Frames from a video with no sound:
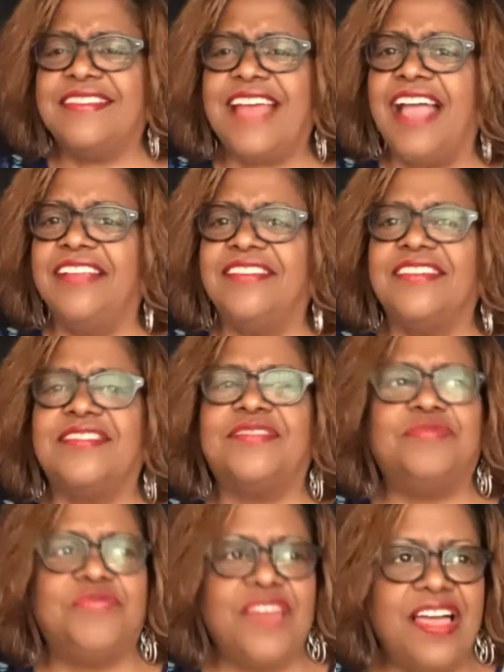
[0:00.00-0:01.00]
I
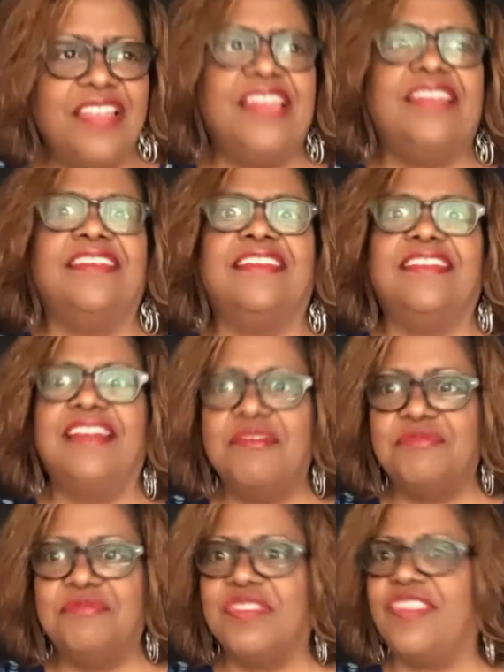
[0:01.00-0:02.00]
just fell in
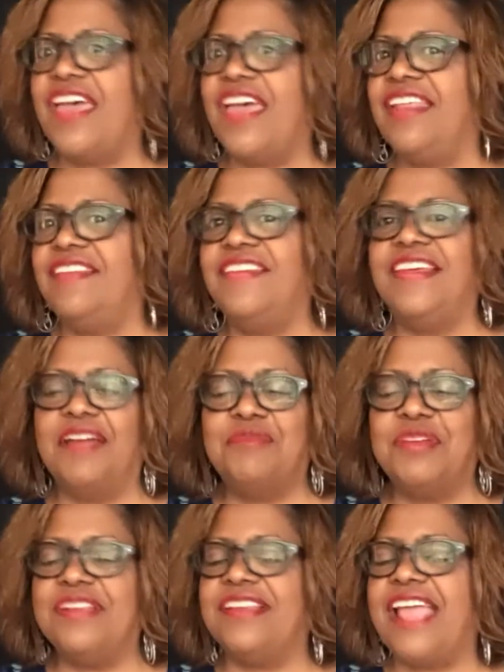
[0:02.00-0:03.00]
love with that. And then I
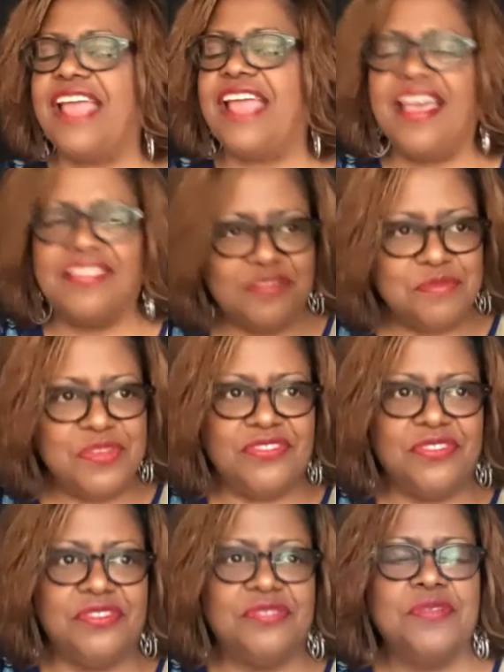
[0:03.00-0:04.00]
went and asked
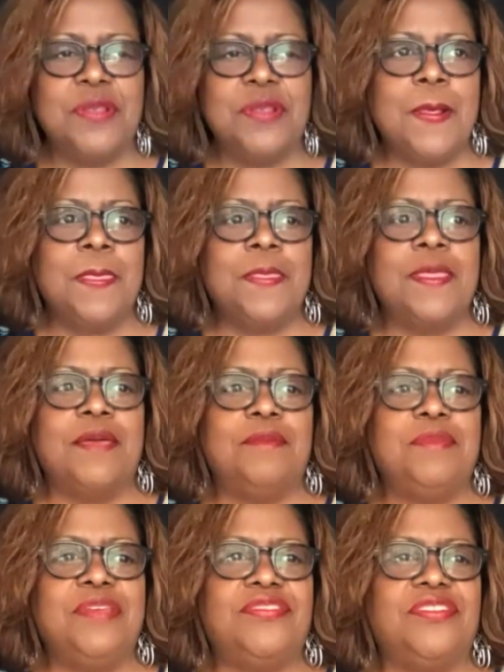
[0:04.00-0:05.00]
Mr.
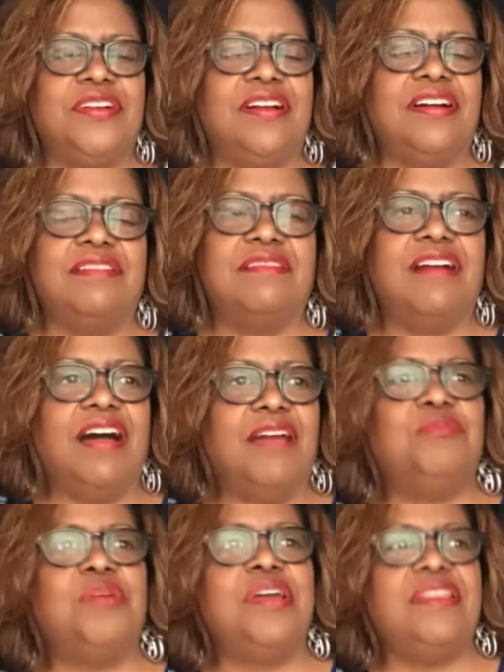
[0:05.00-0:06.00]
Mr. Oh God,
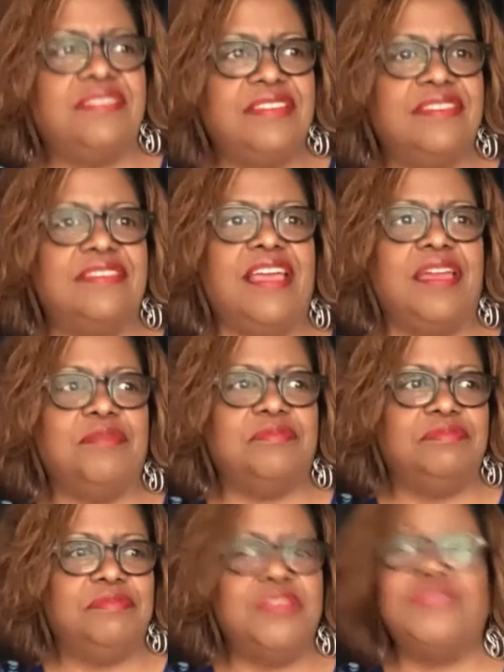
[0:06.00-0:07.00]
what is his name?
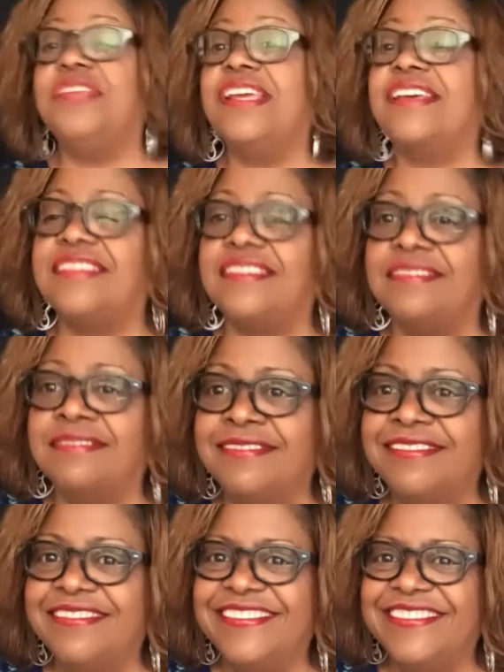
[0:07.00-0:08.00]
Mister Dixon, mm.